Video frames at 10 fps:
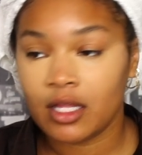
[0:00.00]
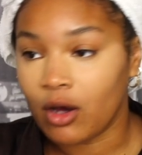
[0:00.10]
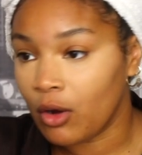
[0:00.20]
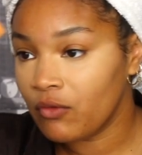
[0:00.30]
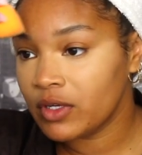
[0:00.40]

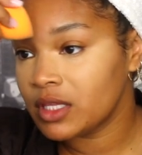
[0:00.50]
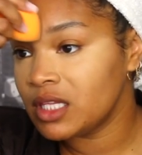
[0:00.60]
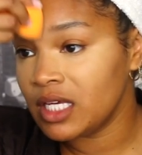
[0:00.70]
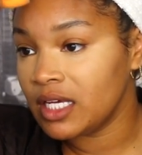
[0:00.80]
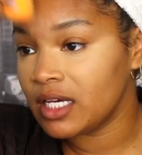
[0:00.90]

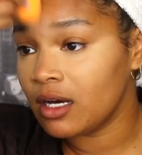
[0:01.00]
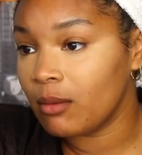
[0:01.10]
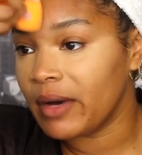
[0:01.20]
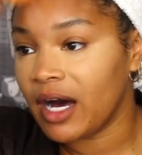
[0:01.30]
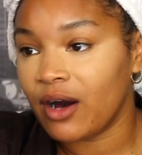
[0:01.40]
overthink
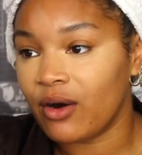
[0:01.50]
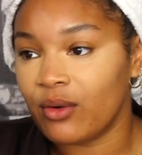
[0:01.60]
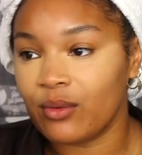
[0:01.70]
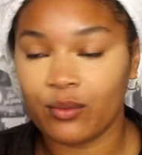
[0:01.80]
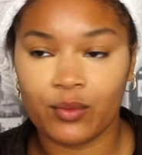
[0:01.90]

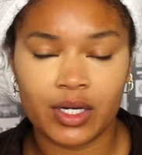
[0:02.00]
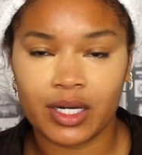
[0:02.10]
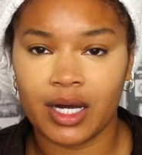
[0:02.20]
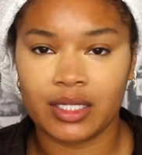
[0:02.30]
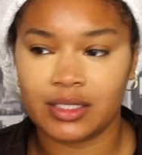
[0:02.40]
about what
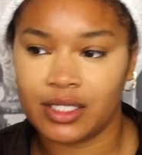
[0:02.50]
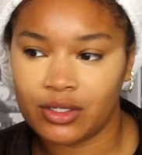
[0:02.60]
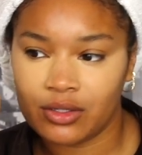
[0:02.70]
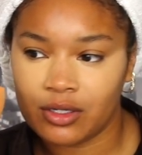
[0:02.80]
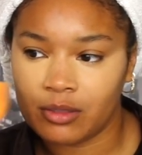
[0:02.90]
content
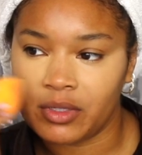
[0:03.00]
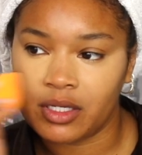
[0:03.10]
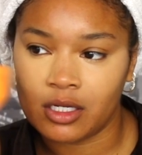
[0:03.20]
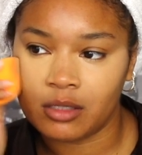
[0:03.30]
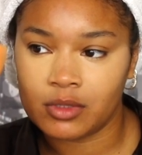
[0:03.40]
you're gonna be
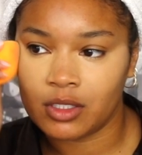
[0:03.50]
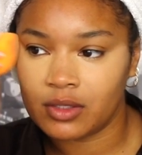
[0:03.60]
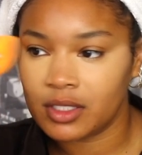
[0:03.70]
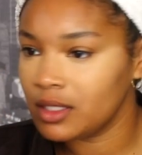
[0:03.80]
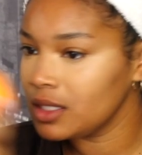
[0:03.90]

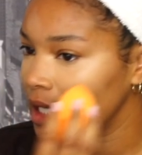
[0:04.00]
uploading.